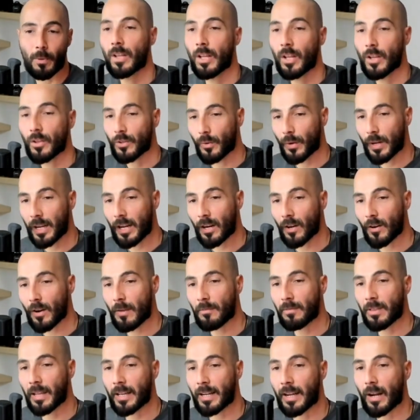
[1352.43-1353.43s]
So here I've
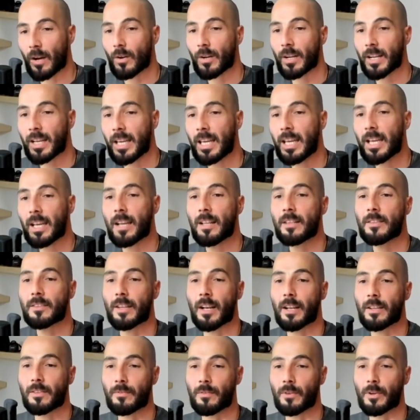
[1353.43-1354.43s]
laid out key
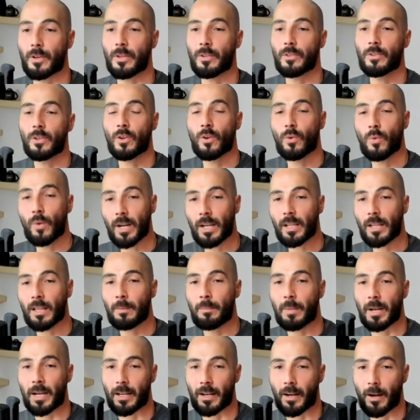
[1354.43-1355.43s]
insights for you to quickly
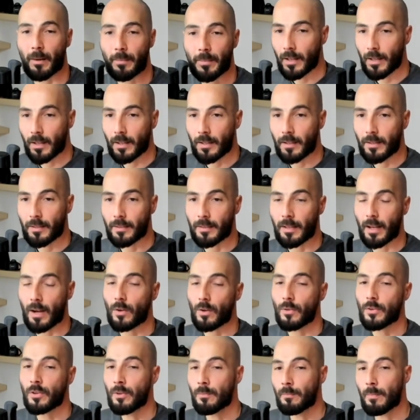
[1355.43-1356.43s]
pick it up. Now,
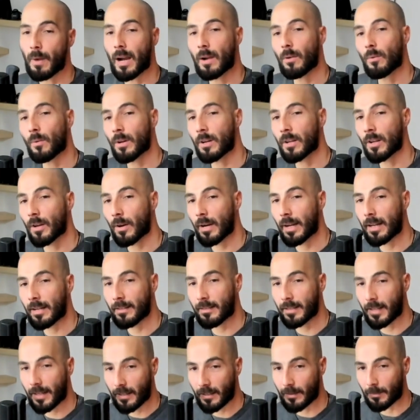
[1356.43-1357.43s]
you might want to go ahead and
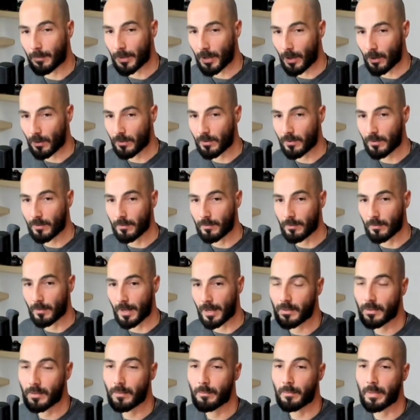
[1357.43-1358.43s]
take some notes,
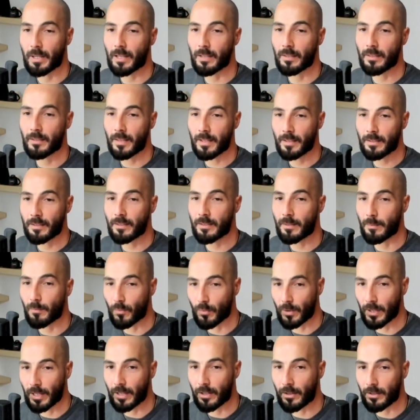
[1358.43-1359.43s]
right? Because this is some
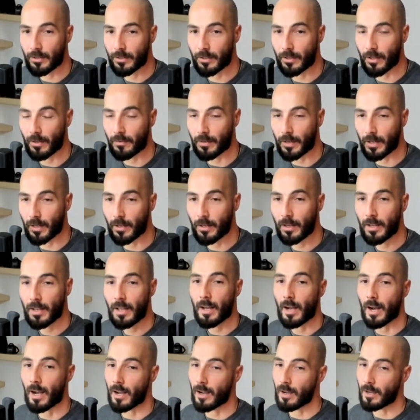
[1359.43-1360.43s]
really good stuff here.
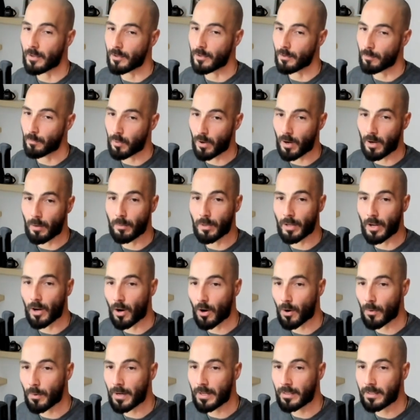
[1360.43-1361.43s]
You're probably
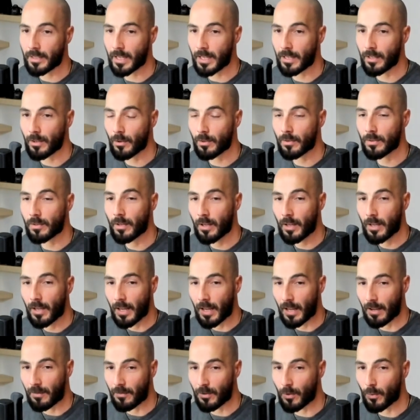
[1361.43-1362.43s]
already taking notes.
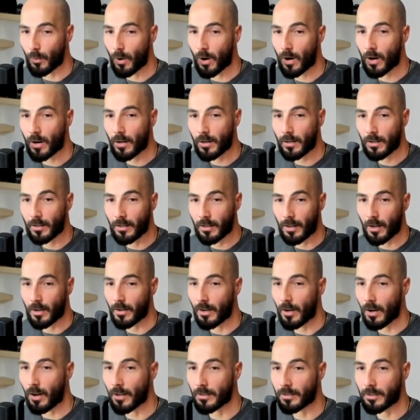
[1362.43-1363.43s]
If you are,
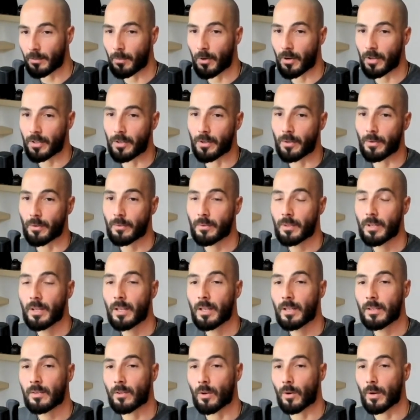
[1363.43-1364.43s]
awesome on you.
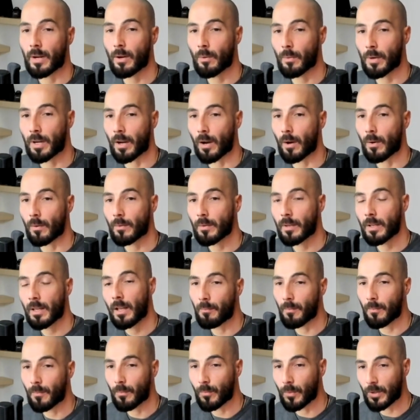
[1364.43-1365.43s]
So here we go.
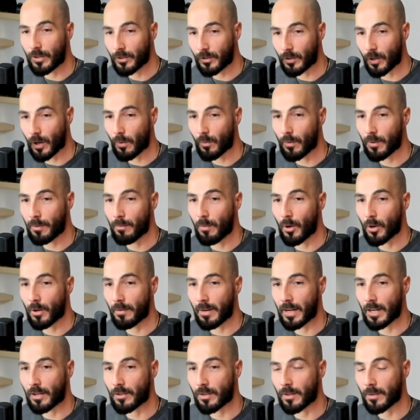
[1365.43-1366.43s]
We start with
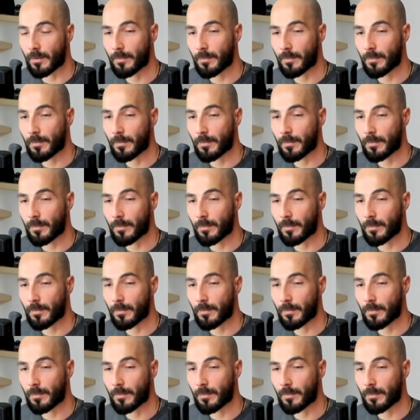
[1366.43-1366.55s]
motivation.